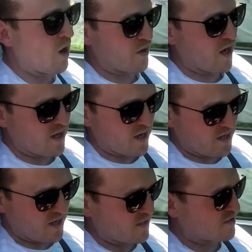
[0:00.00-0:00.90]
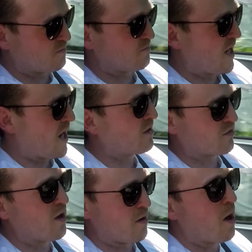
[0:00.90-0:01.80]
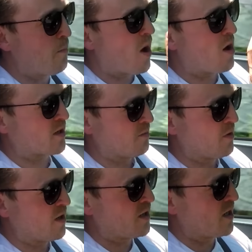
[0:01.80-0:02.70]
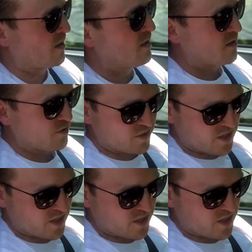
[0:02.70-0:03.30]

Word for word: Oh yeah, yeah, yeah. That's it's incredible. It is a, a bargain, but yeah, the